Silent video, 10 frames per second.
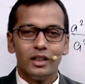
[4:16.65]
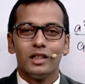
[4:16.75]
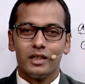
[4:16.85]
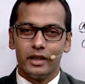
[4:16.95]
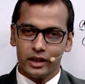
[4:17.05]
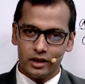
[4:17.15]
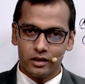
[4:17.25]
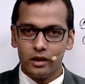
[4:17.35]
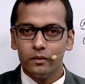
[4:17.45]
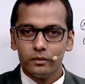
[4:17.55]
Second
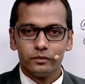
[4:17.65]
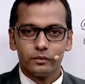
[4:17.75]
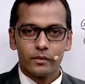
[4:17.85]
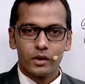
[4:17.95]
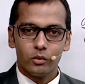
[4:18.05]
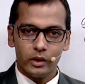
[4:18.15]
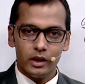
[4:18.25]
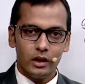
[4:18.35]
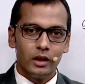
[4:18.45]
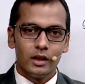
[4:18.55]
step,
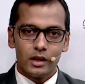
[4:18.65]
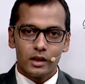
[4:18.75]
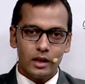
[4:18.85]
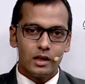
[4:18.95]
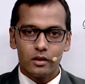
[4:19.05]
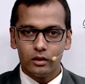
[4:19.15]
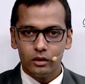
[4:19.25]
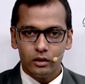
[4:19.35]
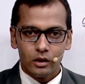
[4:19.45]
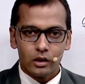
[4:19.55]
we
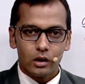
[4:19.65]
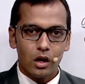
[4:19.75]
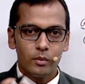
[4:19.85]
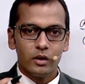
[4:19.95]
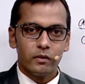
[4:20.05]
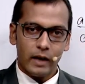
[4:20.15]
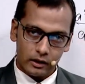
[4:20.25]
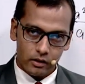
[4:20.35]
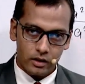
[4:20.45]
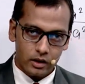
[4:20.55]
cancel common
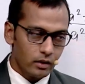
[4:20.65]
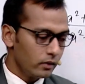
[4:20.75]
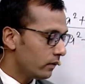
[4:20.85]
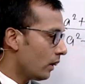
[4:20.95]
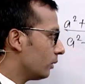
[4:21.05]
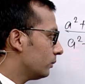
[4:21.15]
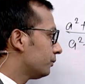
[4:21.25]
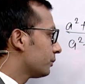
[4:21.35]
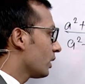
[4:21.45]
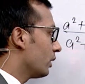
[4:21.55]
factors from
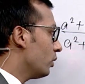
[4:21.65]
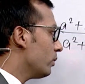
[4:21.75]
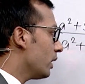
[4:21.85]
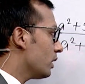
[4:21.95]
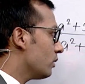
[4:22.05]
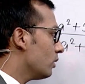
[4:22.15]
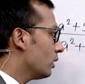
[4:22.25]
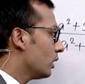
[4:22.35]
numerator